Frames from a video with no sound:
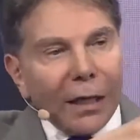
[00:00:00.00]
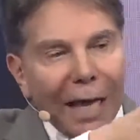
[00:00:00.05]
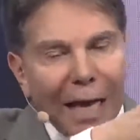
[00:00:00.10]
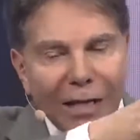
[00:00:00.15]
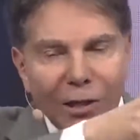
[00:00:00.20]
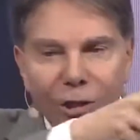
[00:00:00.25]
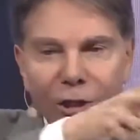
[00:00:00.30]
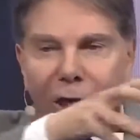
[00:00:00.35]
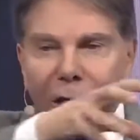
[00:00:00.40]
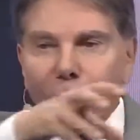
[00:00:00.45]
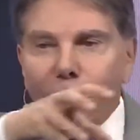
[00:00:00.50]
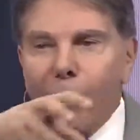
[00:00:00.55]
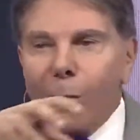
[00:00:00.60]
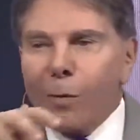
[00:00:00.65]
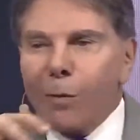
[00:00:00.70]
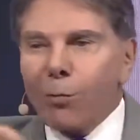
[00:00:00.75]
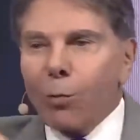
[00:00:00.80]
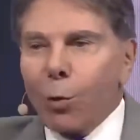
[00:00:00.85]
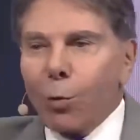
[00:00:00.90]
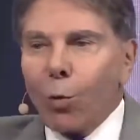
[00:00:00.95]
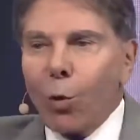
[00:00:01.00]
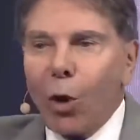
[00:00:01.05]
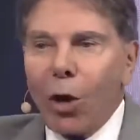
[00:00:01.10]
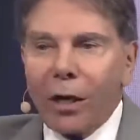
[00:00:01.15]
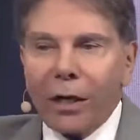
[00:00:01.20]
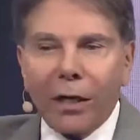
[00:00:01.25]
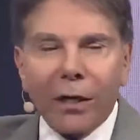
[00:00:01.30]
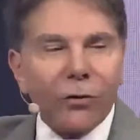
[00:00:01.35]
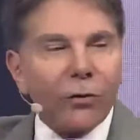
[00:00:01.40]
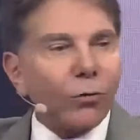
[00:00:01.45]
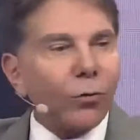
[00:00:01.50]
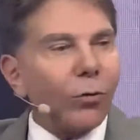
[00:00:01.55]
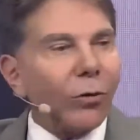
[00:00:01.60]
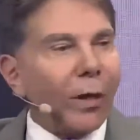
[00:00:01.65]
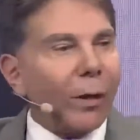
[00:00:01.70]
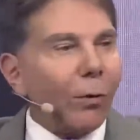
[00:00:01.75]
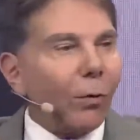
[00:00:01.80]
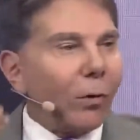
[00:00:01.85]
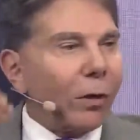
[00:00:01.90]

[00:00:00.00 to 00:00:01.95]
As young women were walking through, they,